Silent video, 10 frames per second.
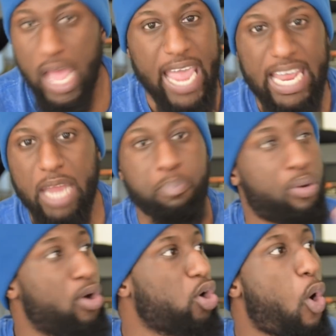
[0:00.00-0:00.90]
and
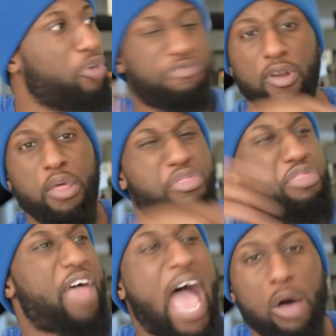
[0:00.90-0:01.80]
put on for
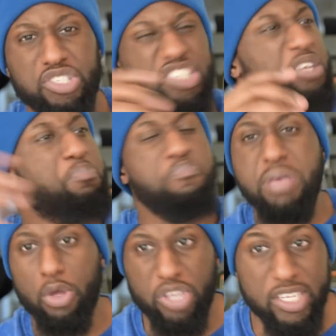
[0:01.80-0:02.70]
thousands and
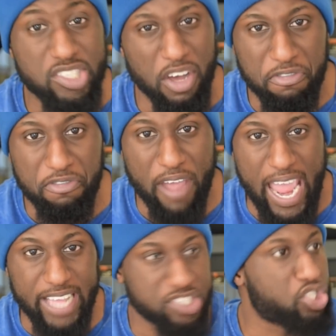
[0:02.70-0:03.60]
millions of
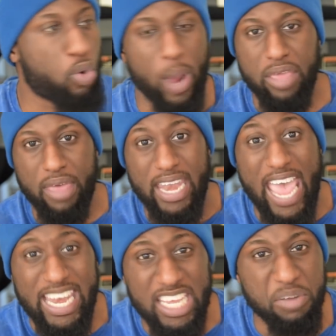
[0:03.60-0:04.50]
fans the way that
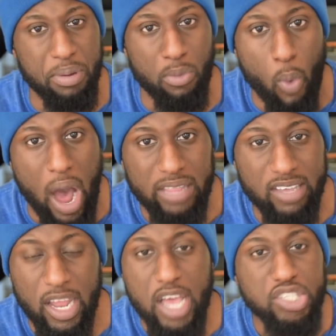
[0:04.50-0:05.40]
Eddie and Benoit
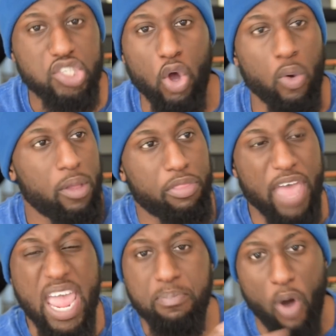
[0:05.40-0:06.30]
did. So
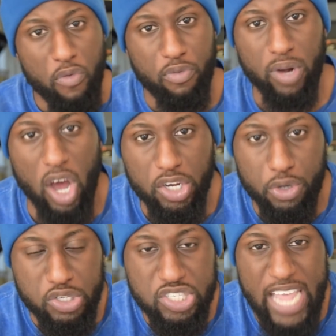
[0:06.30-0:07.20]
they both would
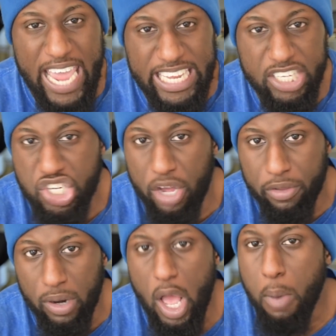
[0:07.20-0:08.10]
understand each
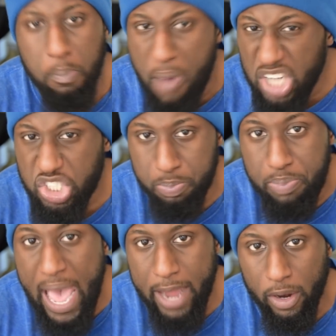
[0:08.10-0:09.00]
other much
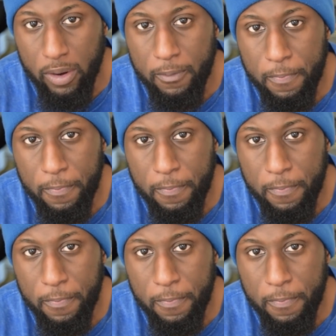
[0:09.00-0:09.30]
better